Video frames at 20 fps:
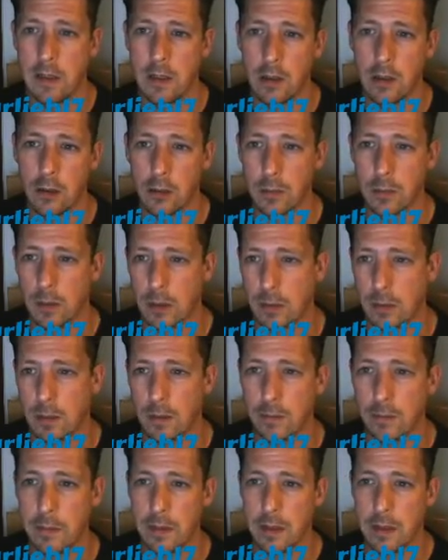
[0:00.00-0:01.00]
dodge by
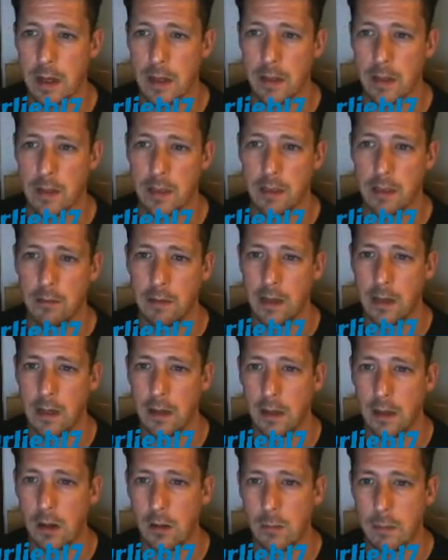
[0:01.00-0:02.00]
12% until the end
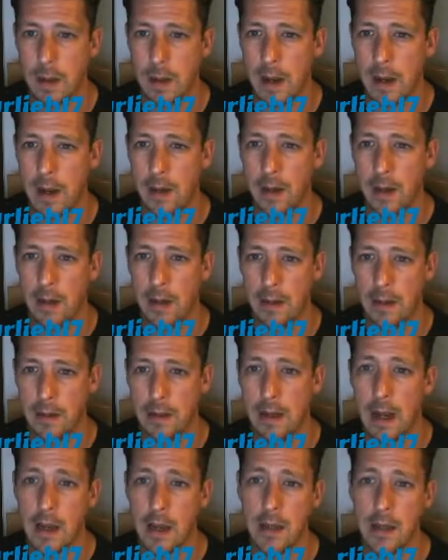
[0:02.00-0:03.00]
of combat
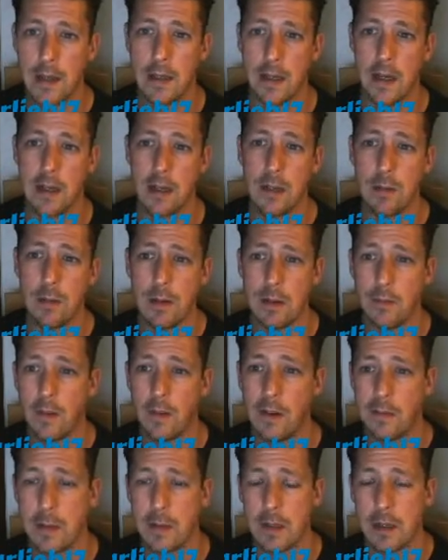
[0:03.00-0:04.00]
and gains a
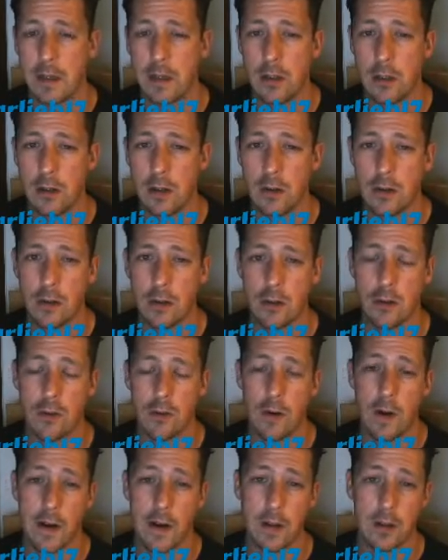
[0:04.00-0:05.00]
25% chance to
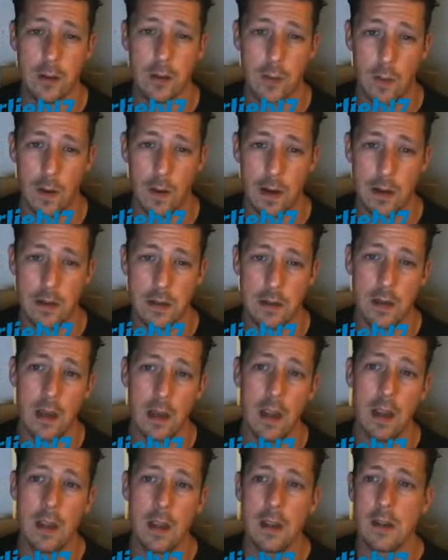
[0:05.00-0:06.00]
strike twice.
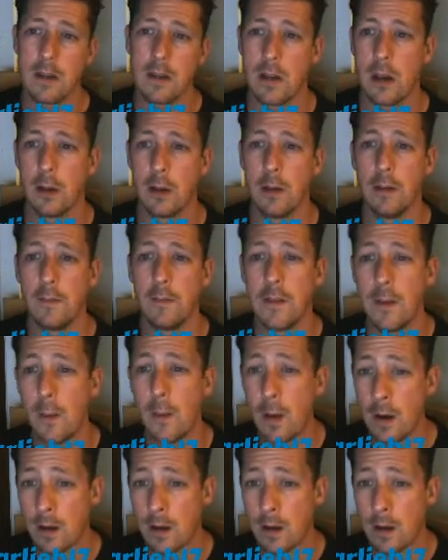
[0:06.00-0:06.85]
So if you are